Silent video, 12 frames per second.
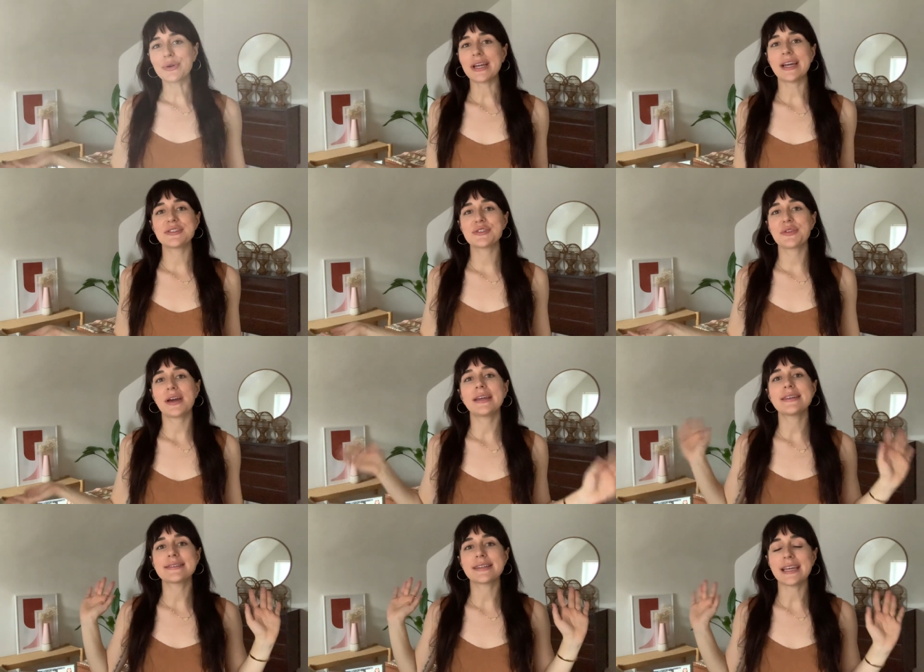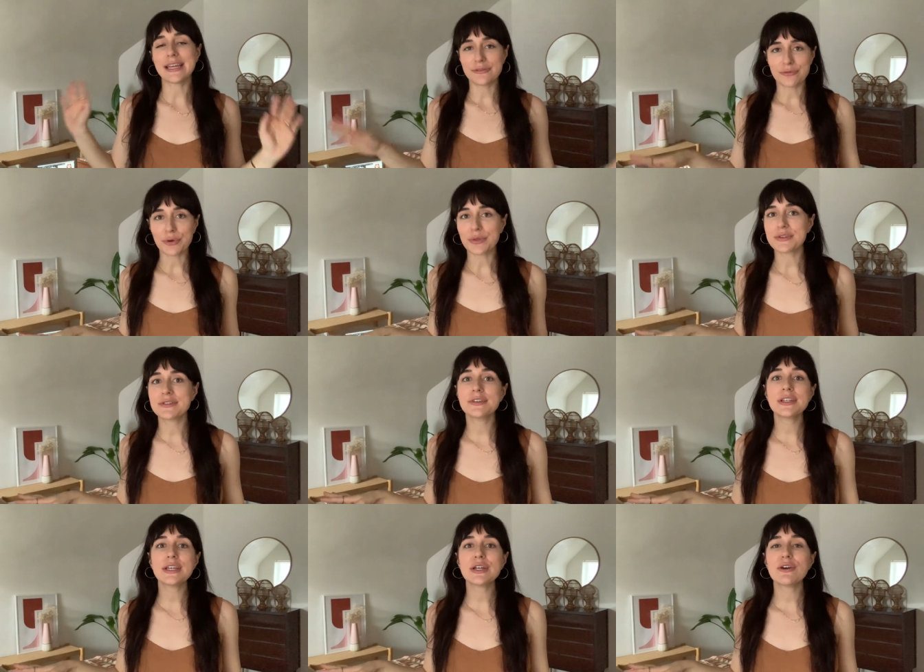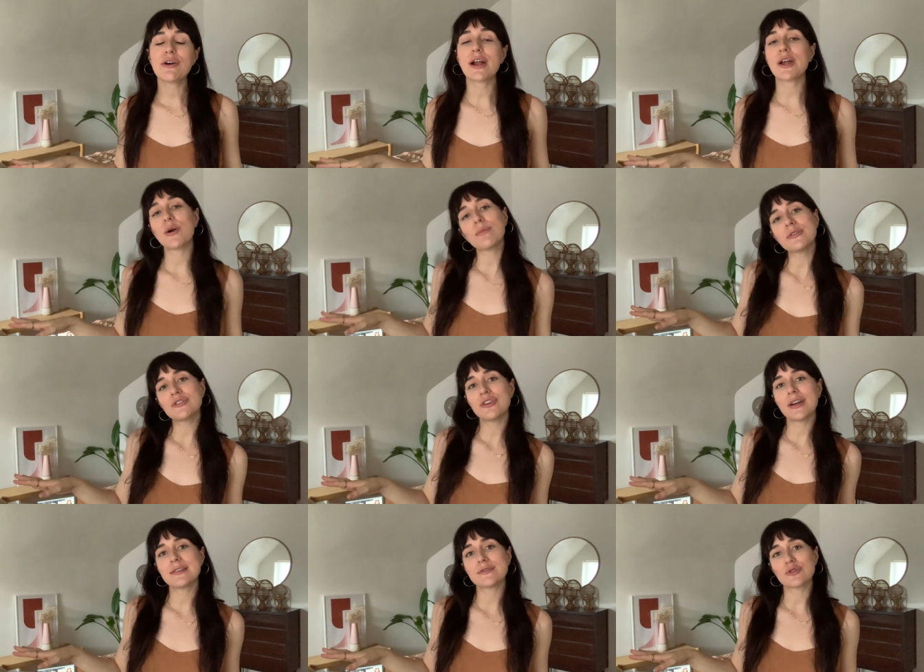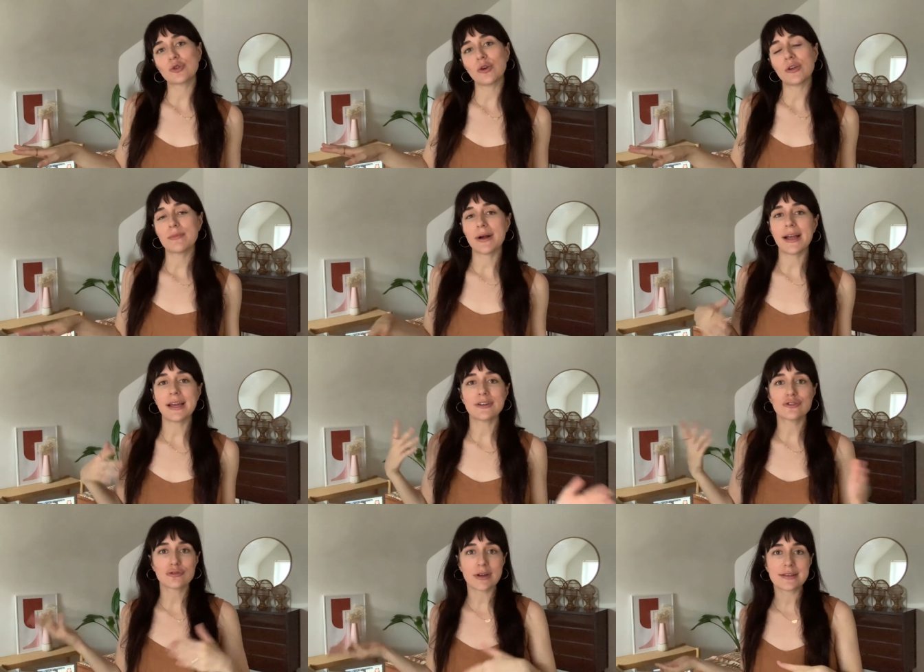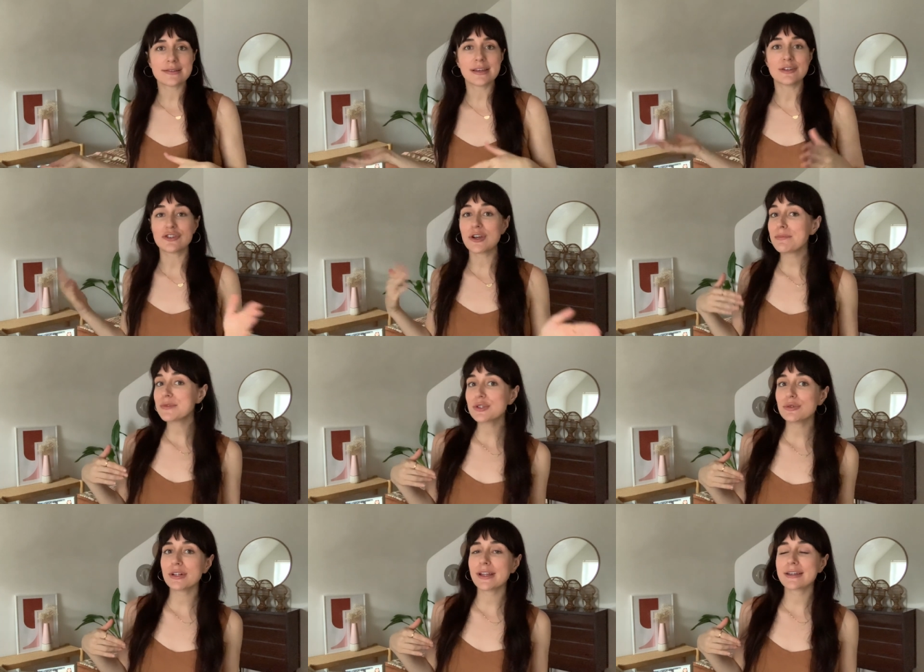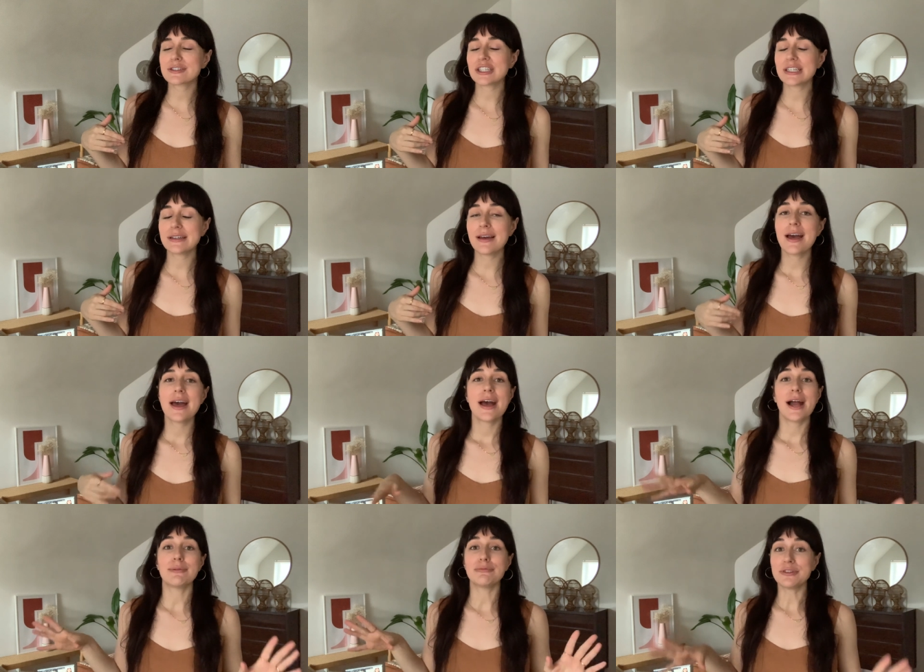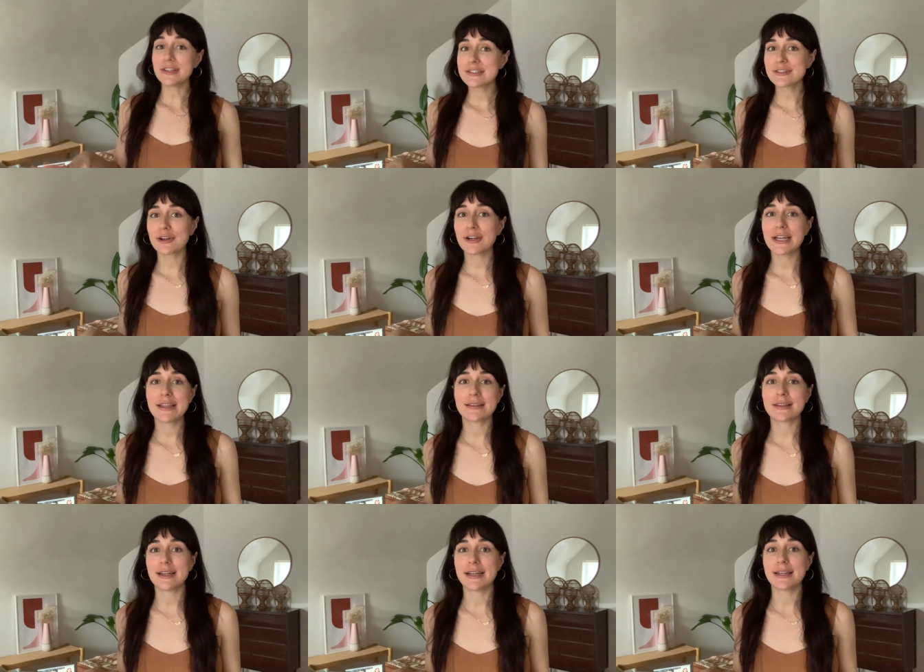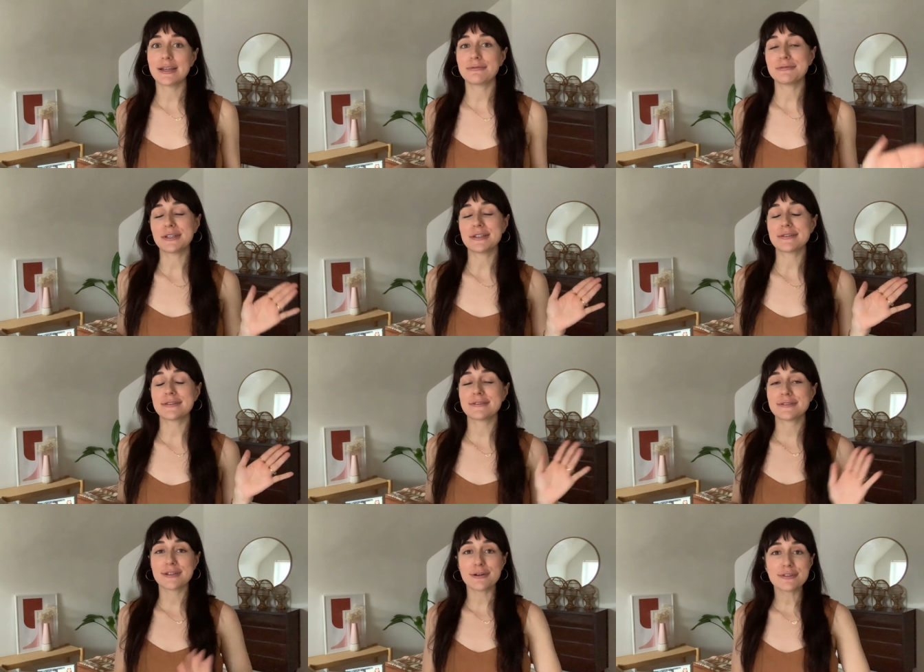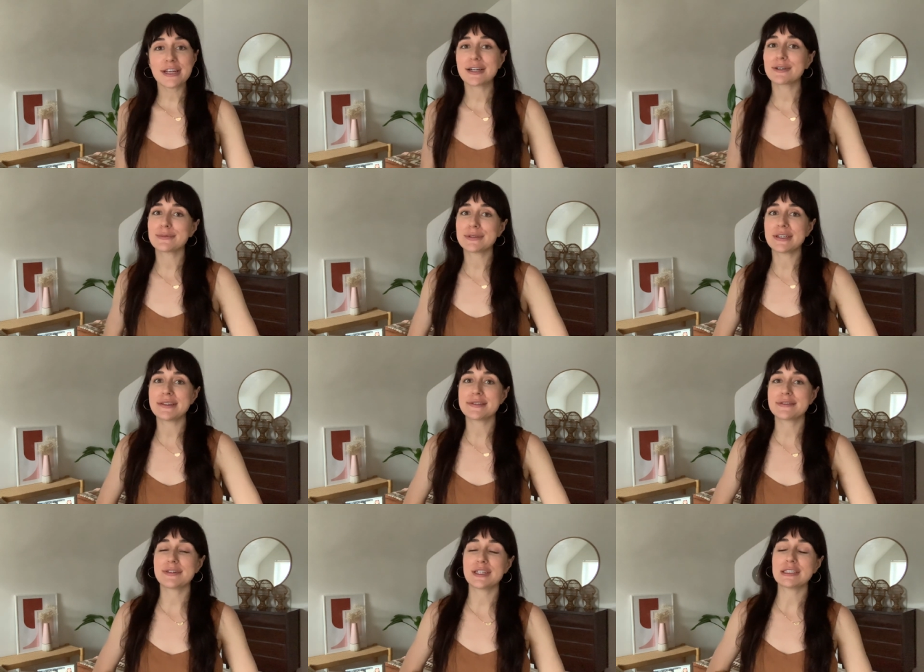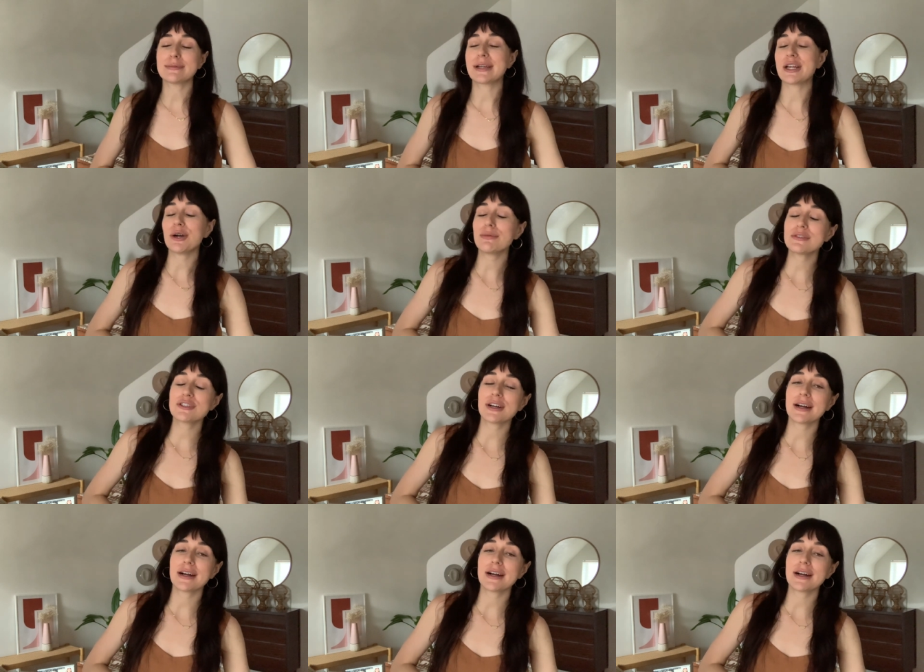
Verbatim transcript: Okay guys, so that is it for this video. I hope that you guys enjoyed my dress and jumpsuit collection. I'm really sorry that the lighting was so terrible in this video, but I hope that you